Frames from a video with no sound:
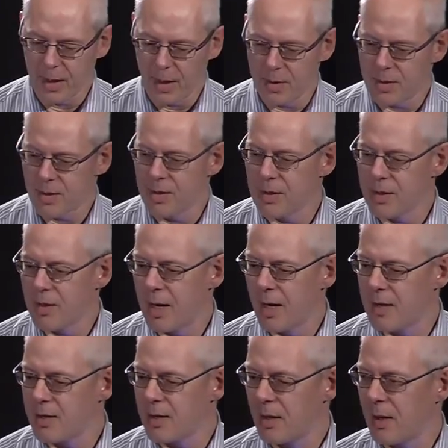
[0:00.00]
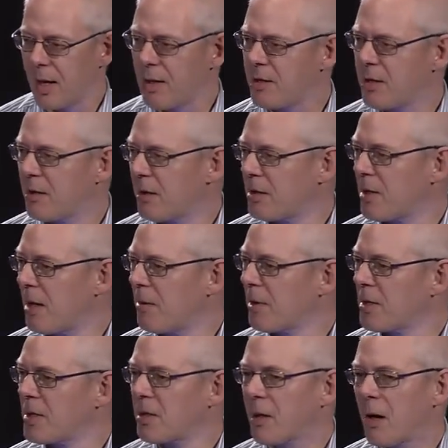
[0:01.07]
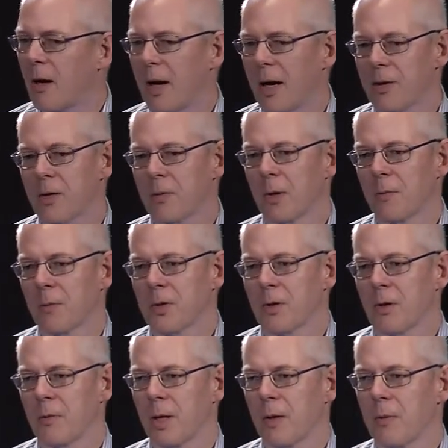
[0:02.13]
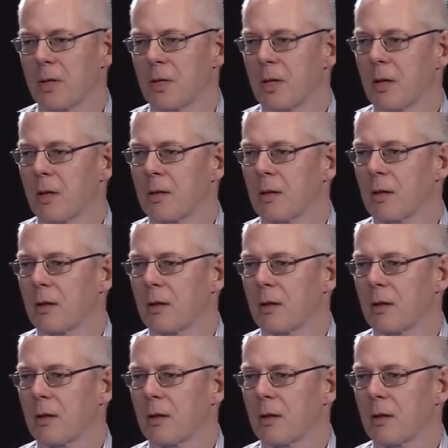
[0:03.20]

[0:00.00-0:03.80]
since that, actually the time when Scott Hanselman saw me was to